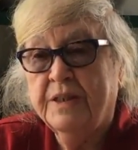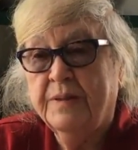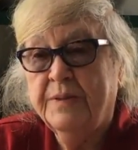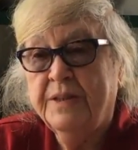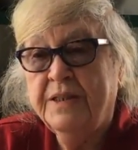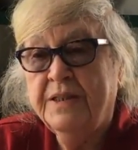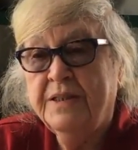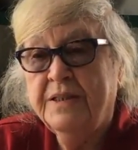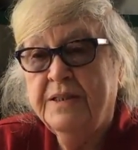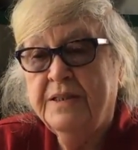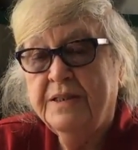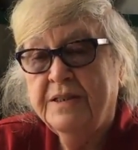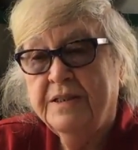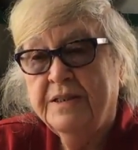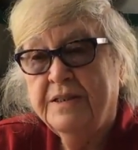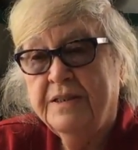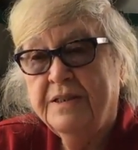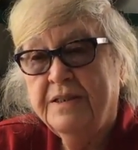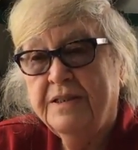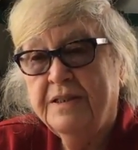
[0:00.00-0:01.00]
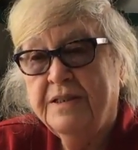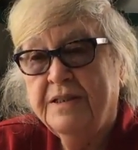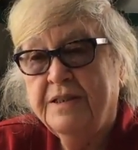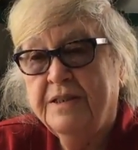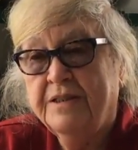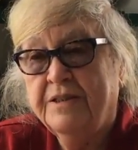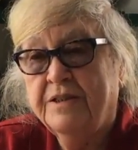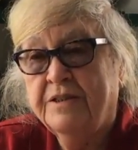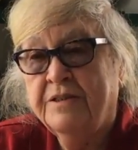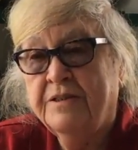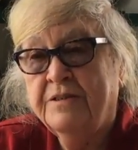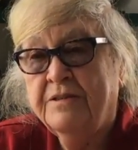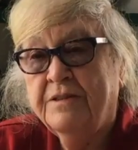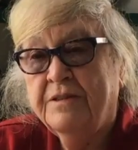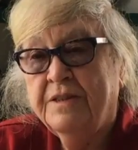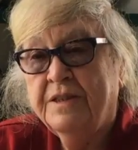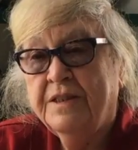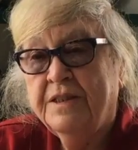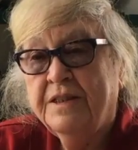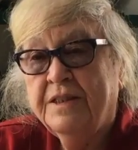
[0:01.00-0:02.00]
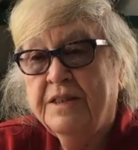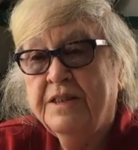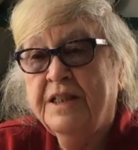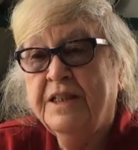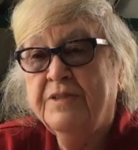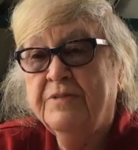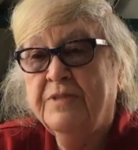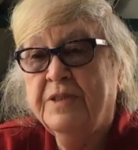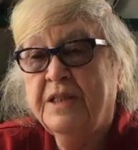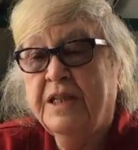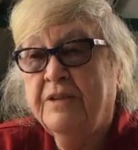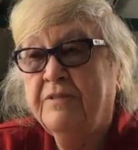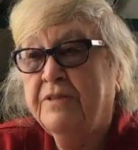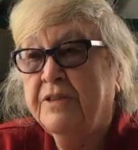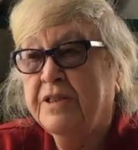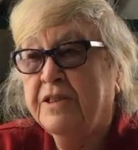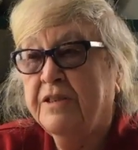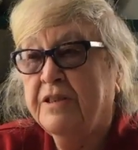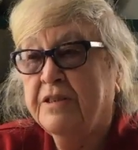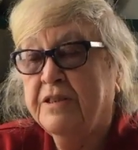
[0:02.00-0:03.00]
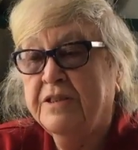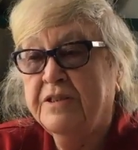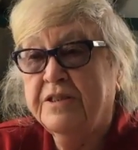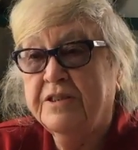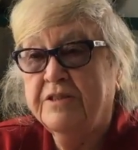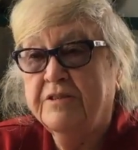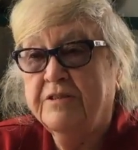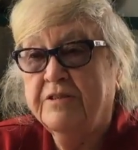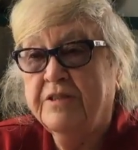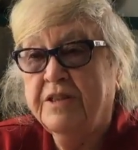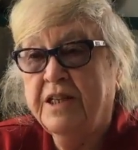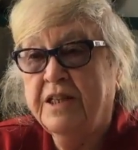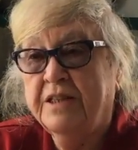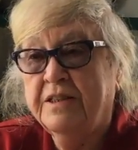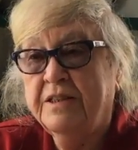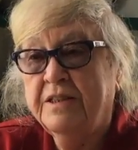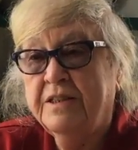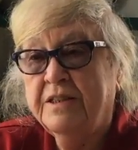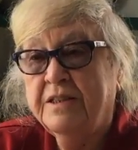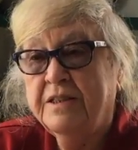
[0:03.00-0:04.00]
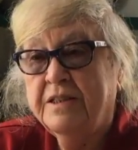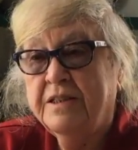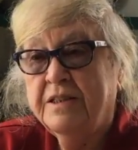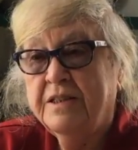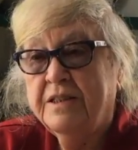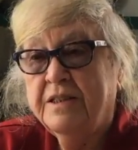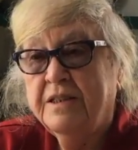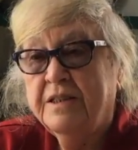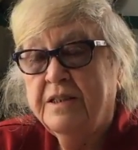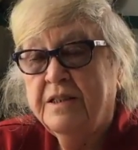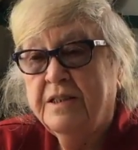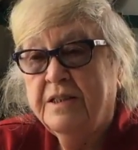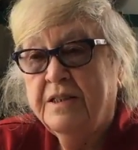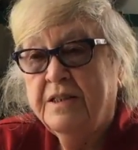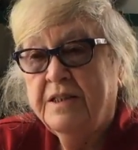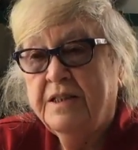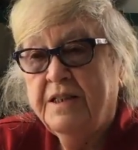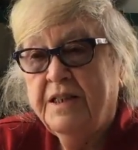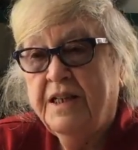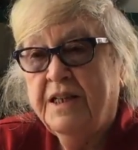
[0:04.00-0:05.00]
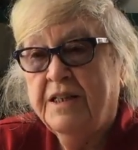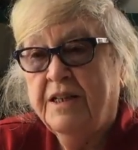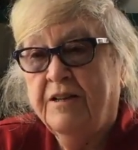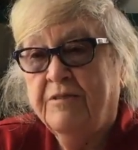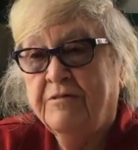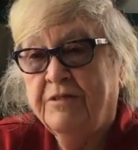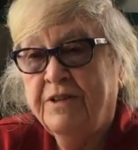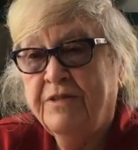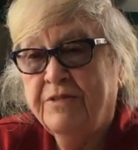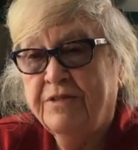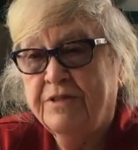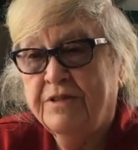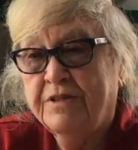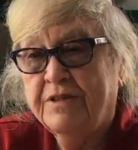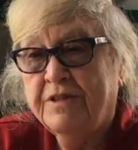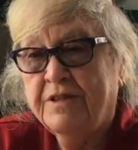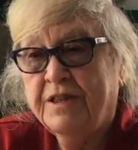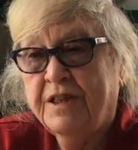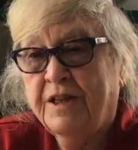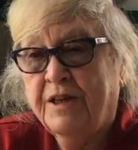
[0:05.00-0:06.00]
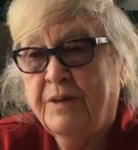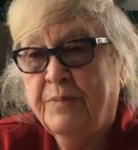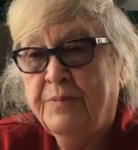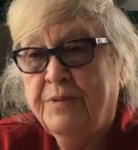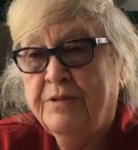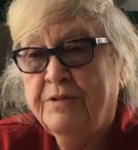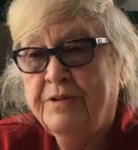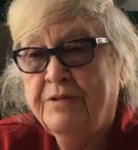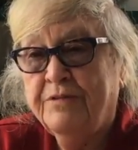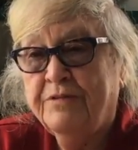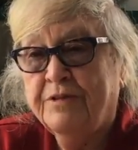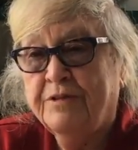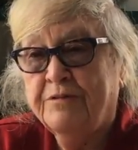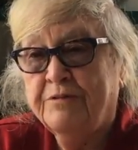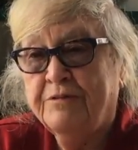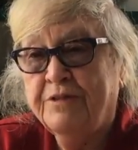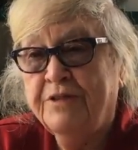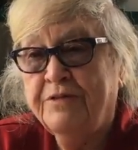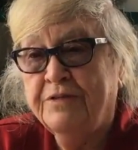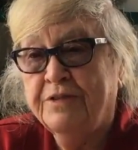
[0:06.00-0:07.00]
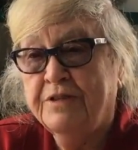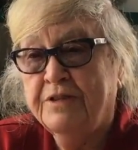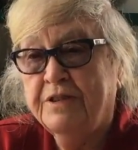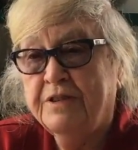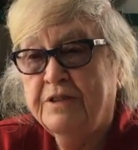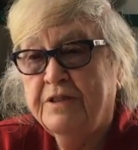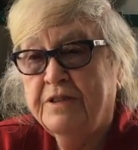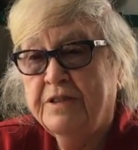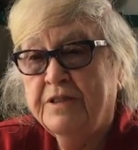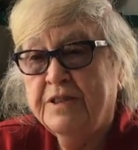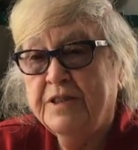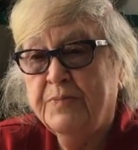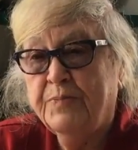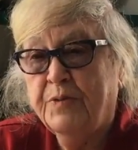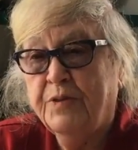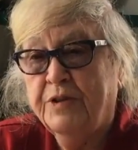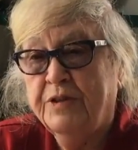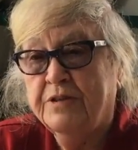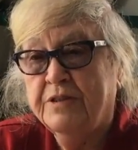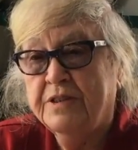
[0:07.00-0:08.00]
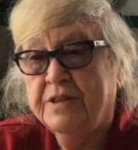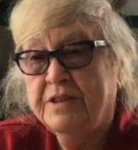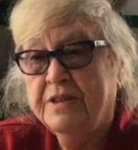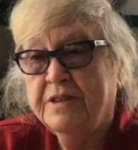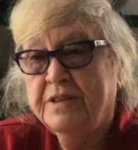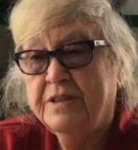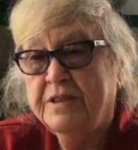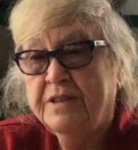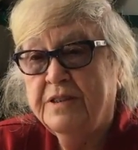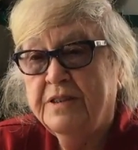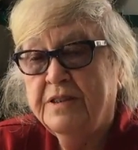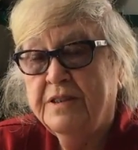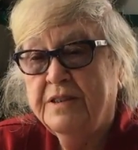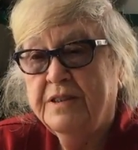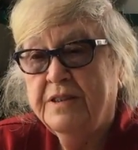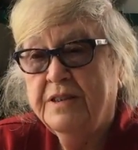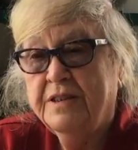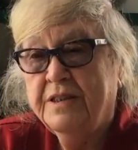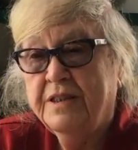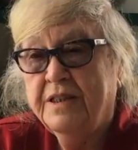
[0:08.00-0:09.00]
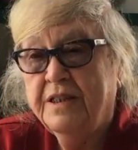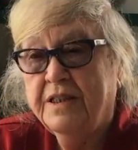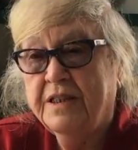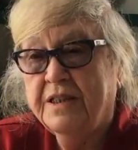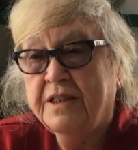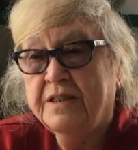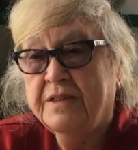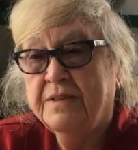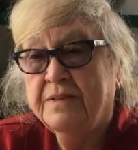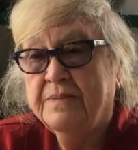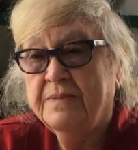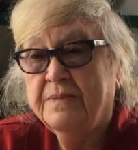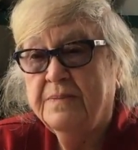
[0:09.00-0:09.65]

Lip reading: I mean, you know, that was our concern then. And our river, our beautiful river, spoiled. Yeah.